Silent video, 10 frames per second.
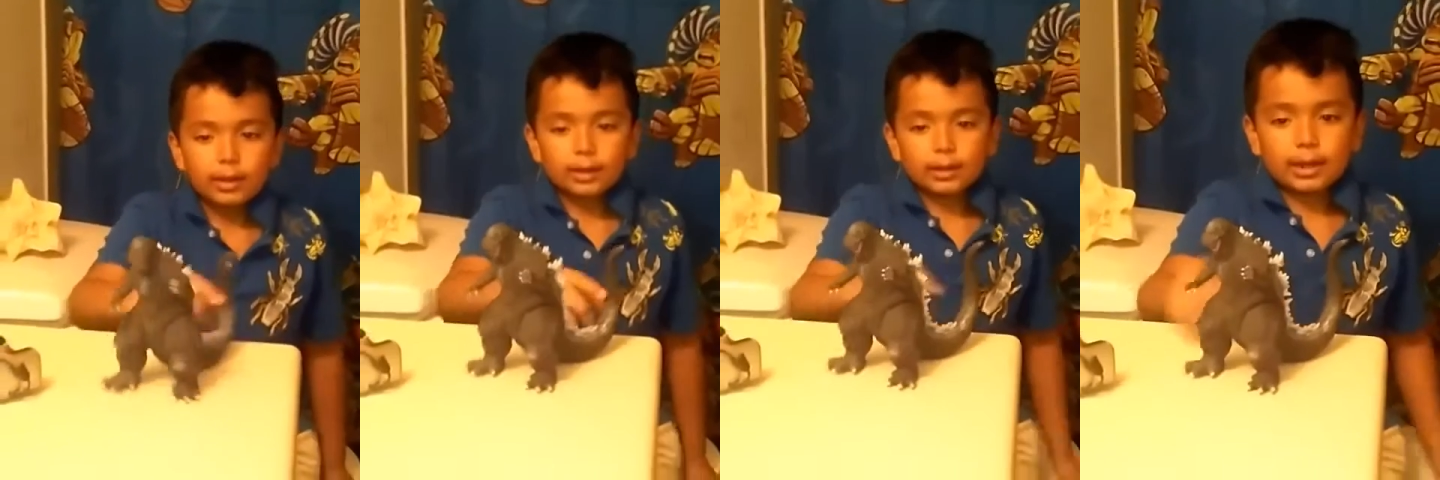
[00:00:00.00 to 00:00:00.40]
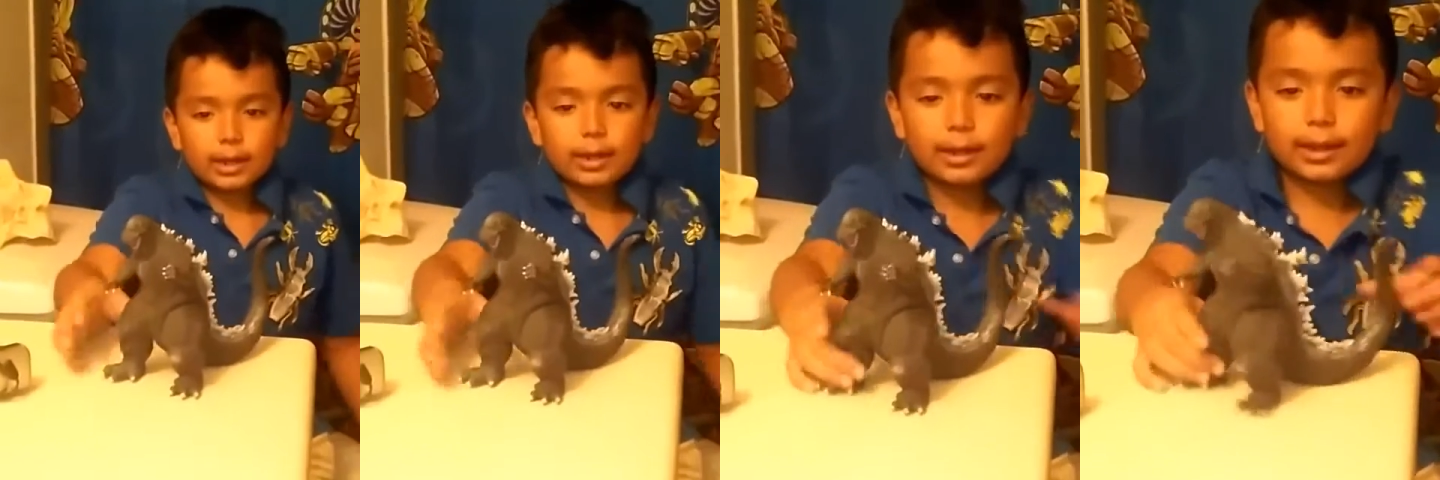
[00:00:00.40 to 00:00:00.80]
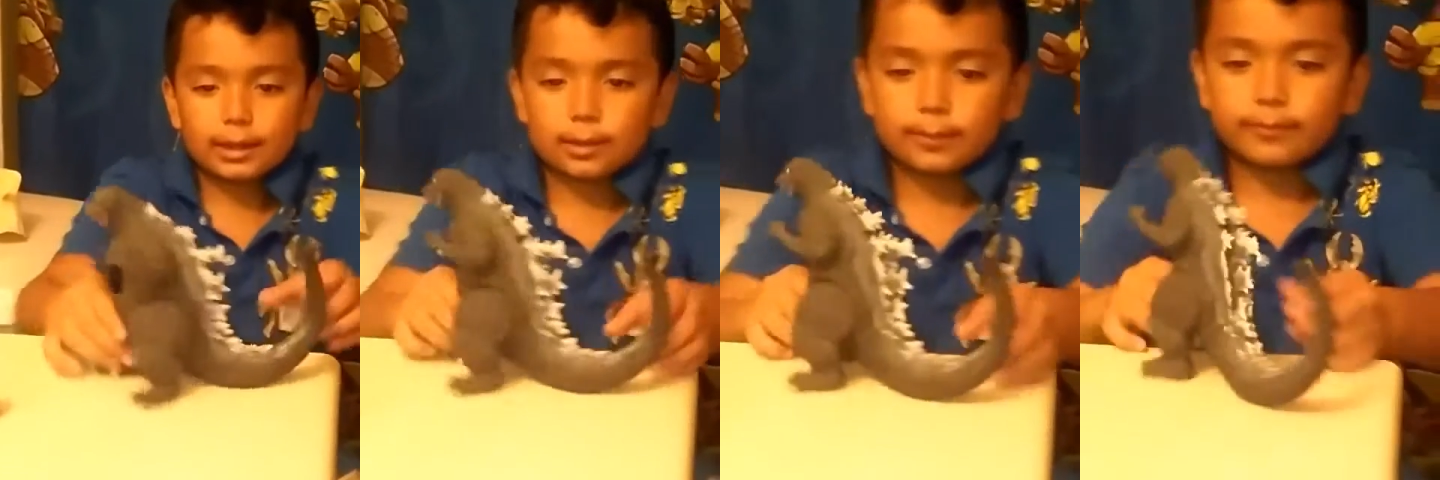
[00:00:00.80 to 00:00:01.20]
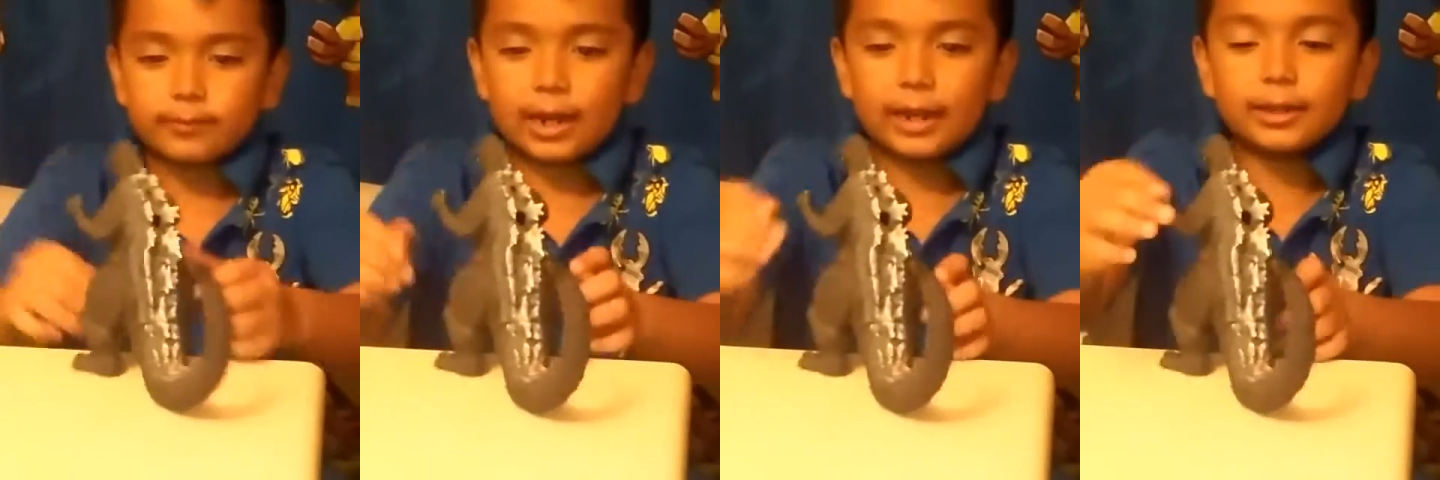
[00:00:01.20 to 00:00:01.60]
And guys,
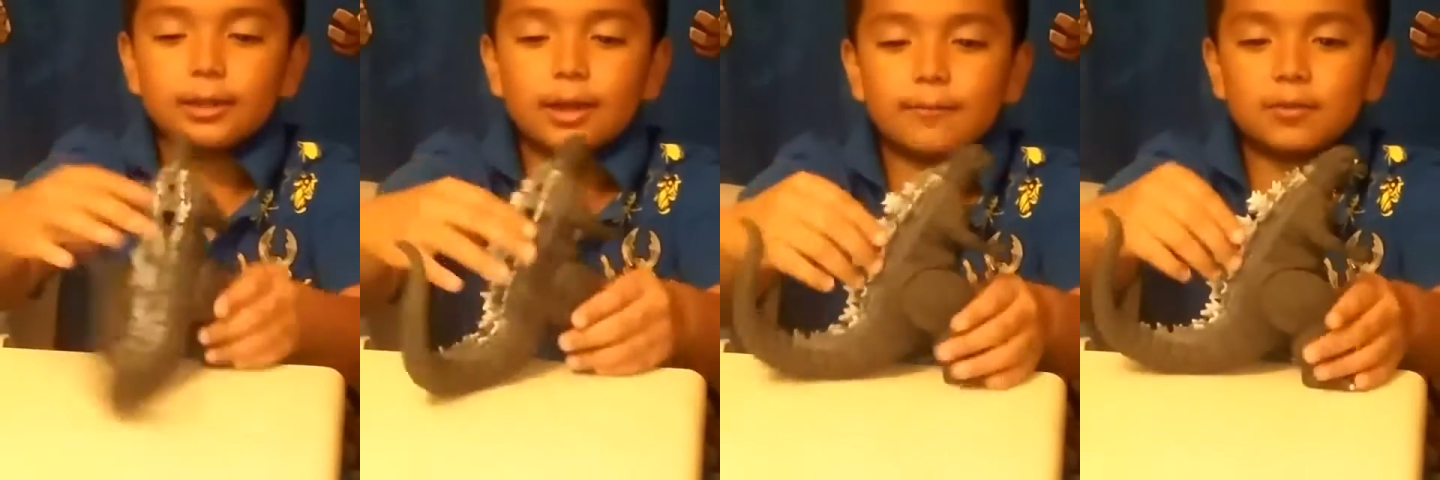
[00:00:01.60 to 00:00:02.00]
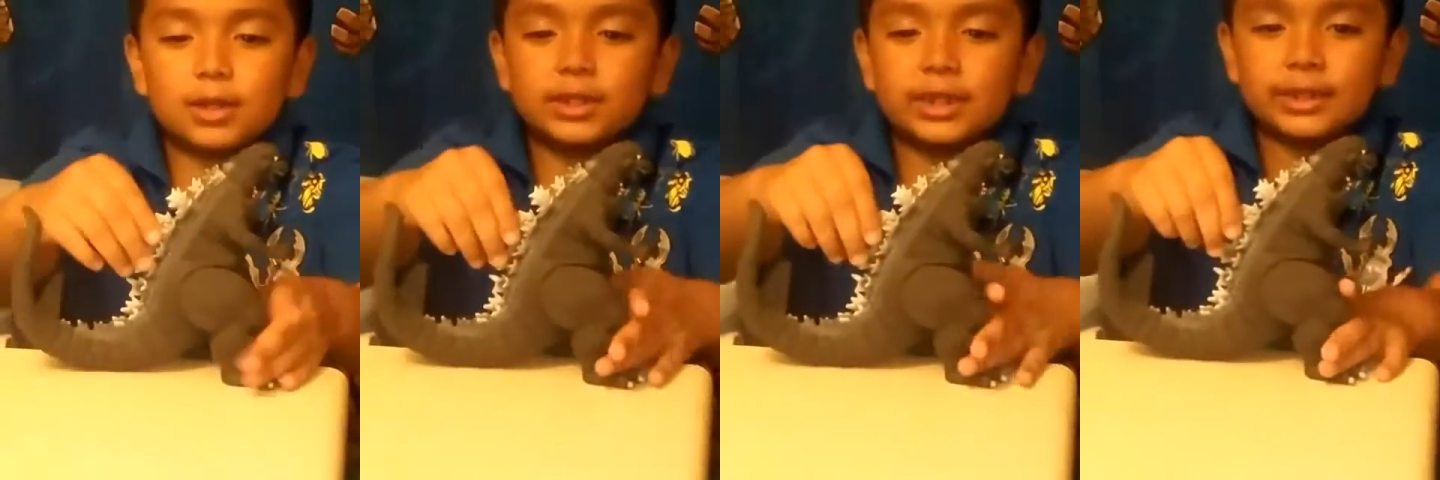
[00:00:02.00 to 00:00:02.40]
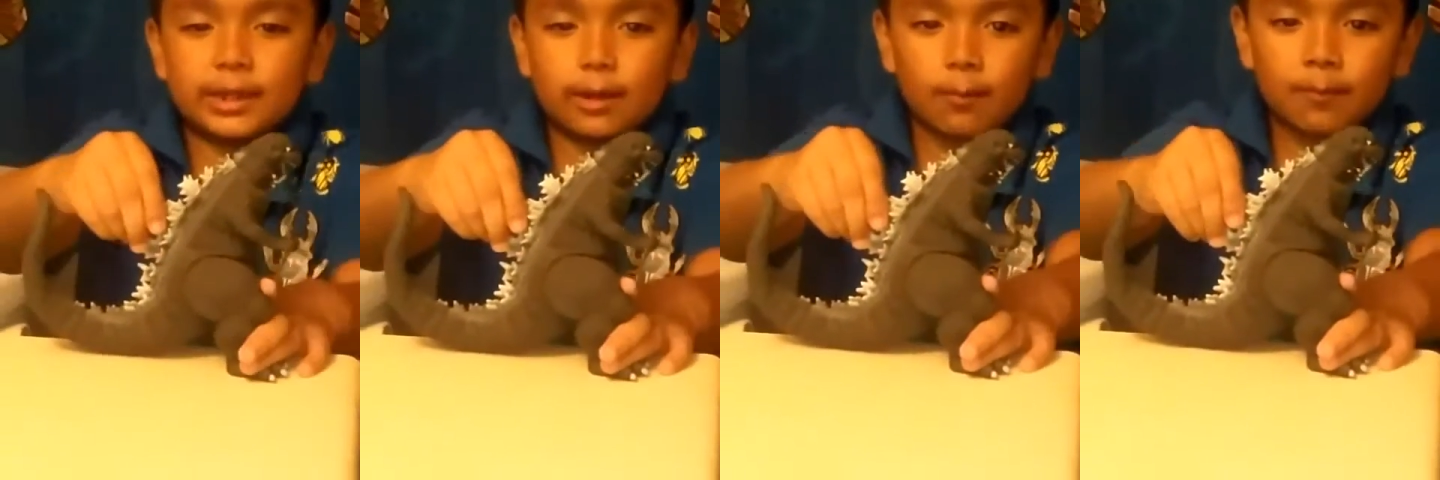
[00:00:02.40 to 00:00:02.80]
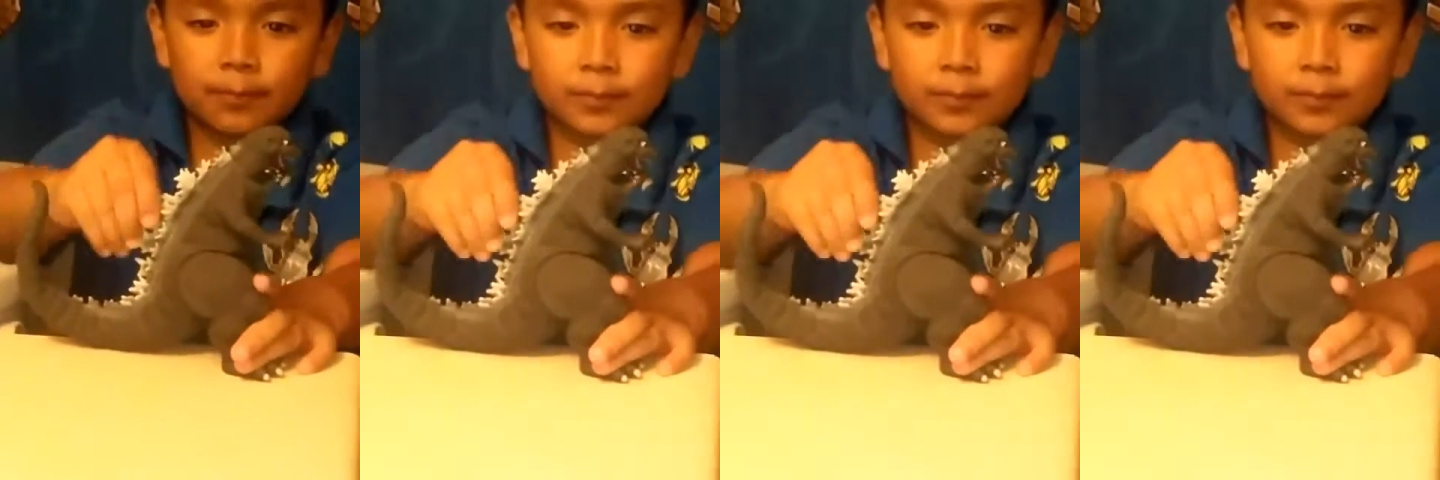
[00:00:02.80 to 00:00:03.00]
I love the detail.